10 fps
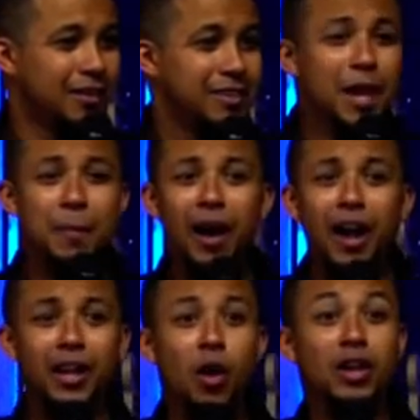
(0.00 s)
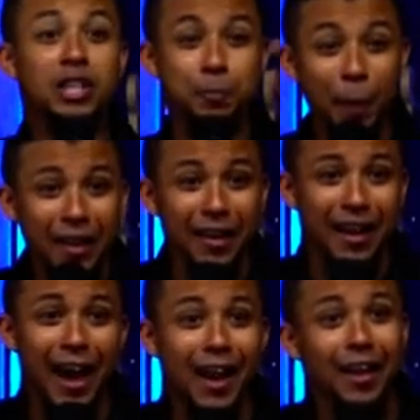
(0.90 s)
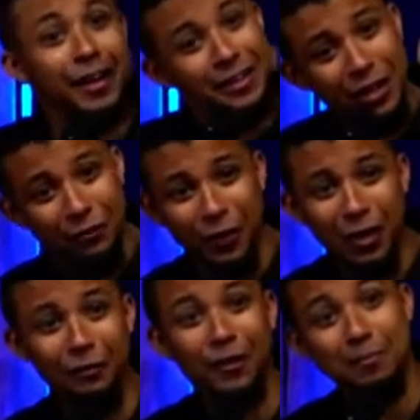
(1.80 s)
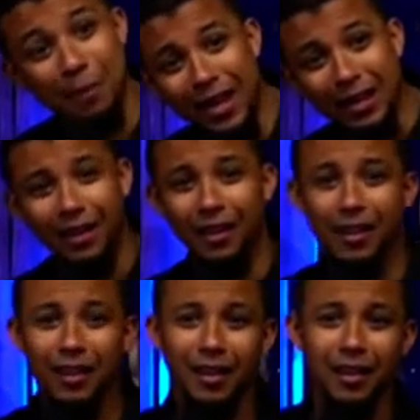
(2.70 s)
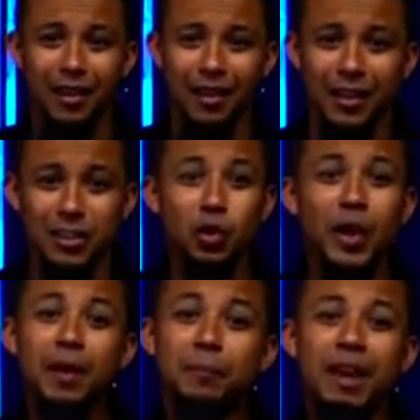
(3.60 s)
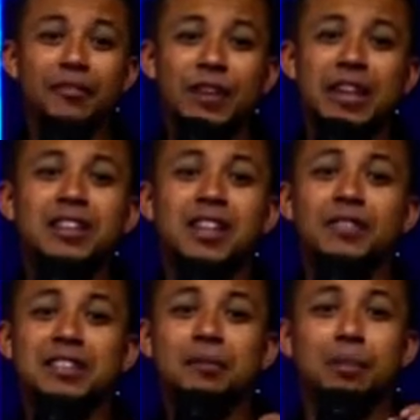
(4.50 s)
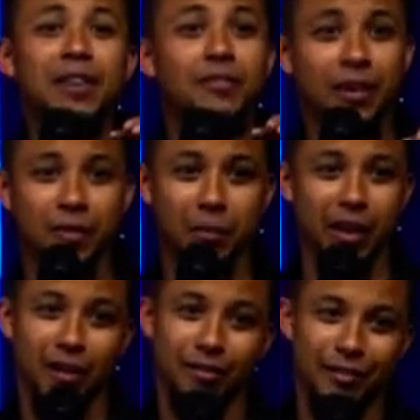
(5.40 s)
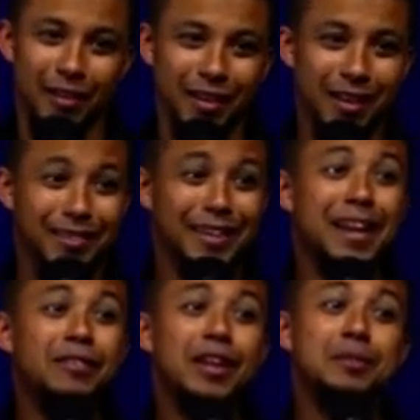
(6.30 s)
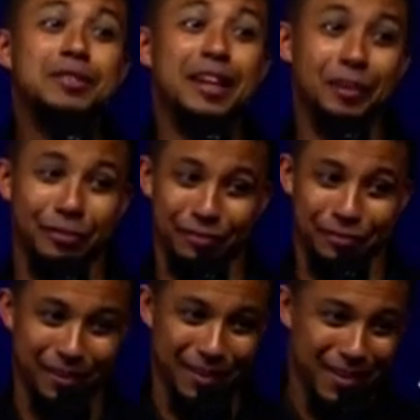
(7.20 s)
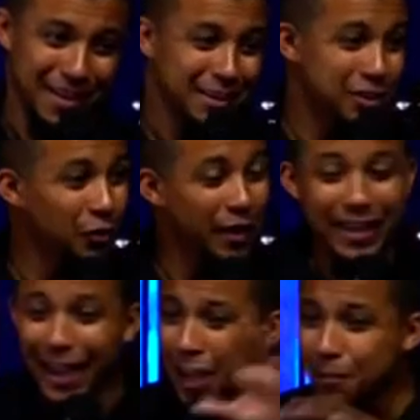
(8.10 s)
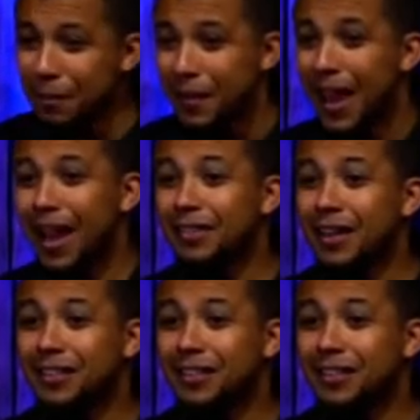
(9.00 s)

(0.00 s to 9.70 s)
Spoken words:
Jy begin nou 'n spinner raak in die wiel van my. So ek verkies liefste bly weg van my af. The devil himself. So they came and they